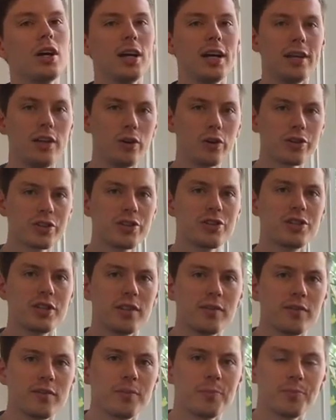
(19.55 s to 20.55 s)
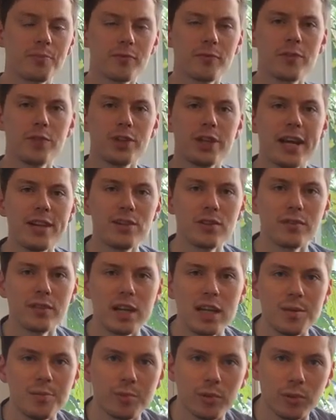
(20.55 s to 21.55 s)
it looked as if for the end of
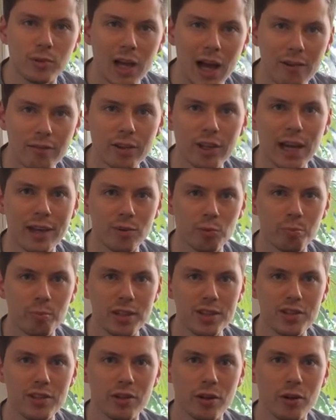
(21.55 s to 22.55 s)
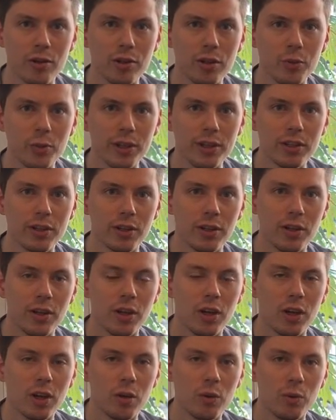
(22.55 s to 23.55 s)
April, having had a busy Holy Week,
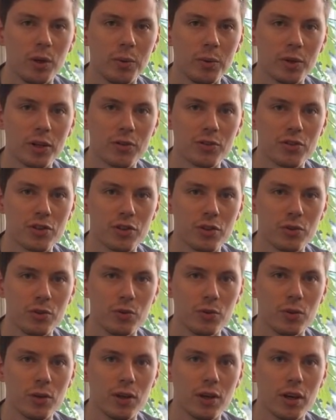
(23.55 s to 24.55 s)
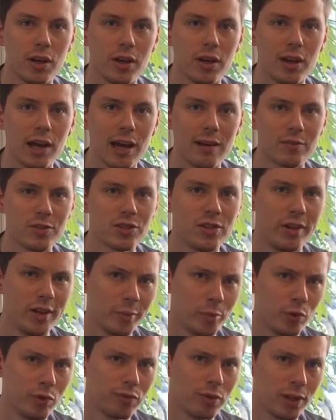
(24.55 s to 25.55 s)
we were going to have a slightly
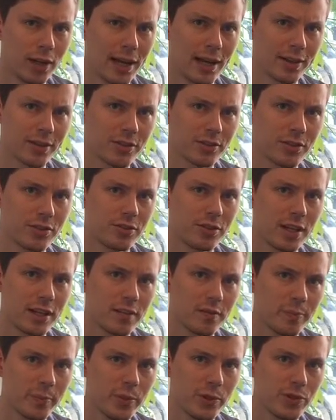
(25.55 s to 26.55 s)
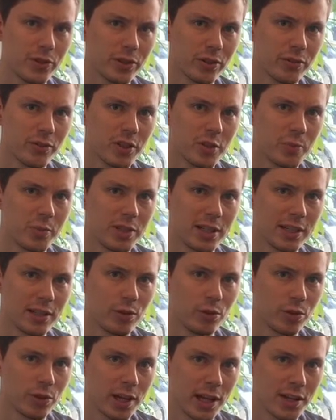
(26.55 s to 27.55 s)
more relaxed day of music on this
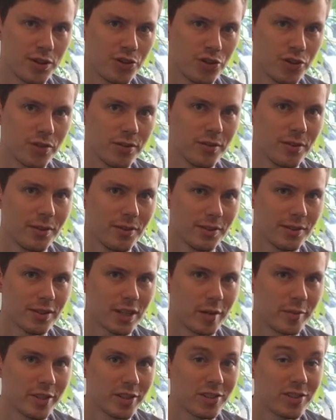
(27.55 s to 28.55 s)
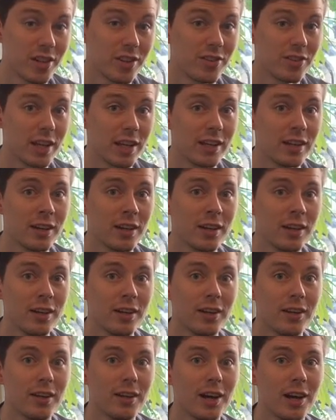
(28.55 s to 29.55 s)
particular occasion, this coming Sunday.
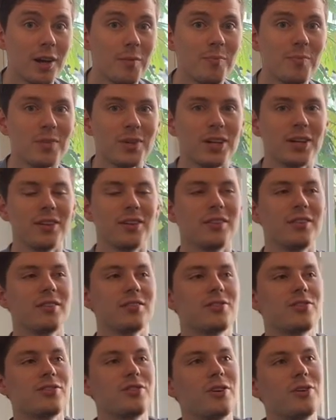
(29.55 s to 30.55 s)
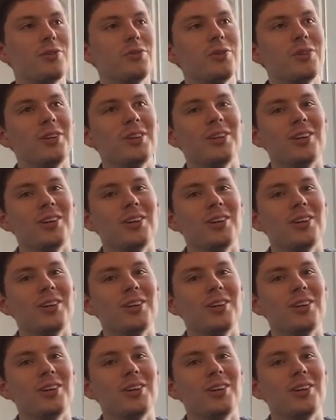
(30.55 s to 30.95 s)
Um, so